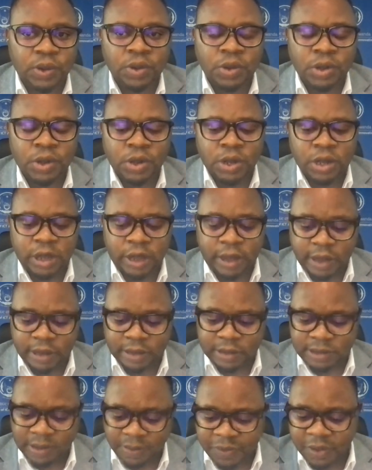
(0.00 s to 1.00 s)
And so
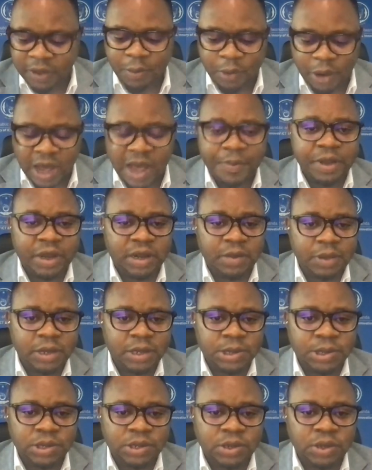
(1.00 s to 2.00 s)
something
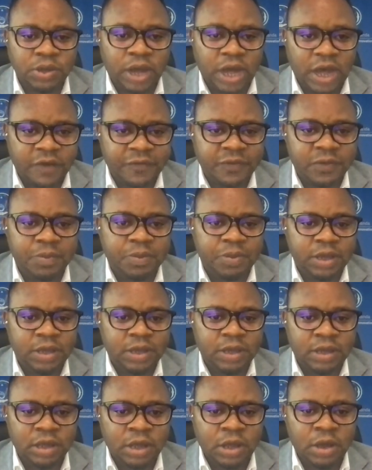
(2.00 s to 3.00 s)
Mohamed mentioned, you have
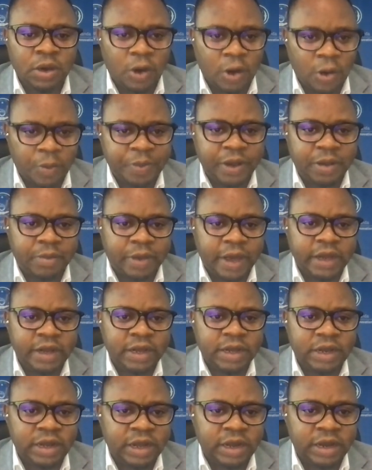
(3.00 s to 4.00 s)
to be
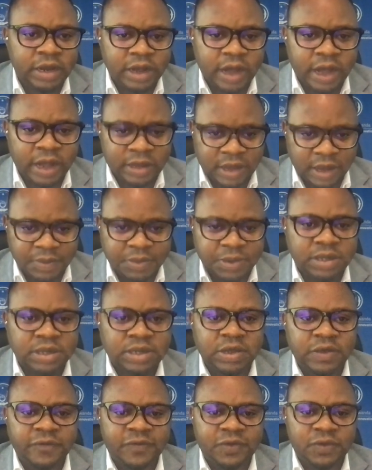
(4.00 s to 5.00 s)
open-minded and
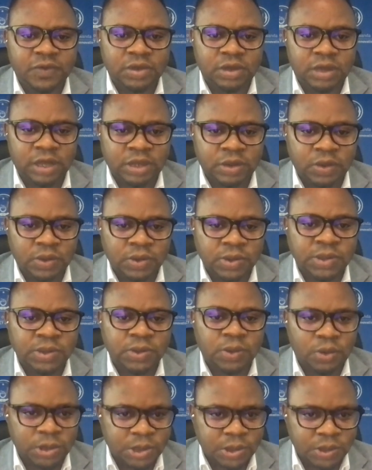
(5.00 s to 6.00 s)
adaptive to
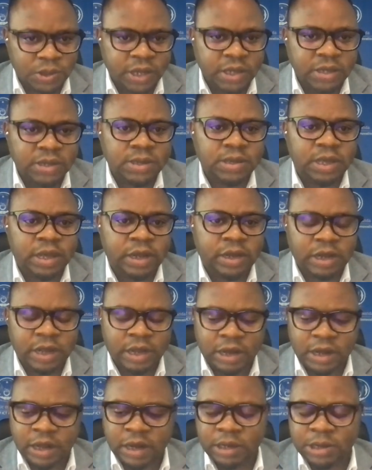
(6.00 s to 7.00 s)
those constraints
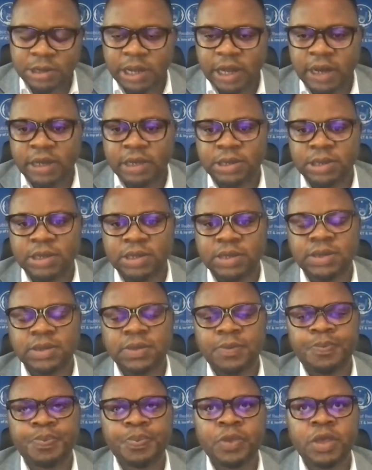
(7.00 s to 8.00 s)
and
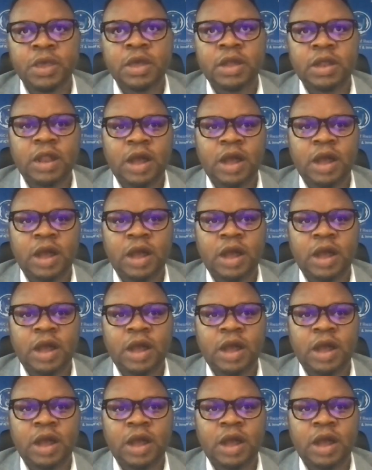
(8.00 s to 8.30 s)
challenges.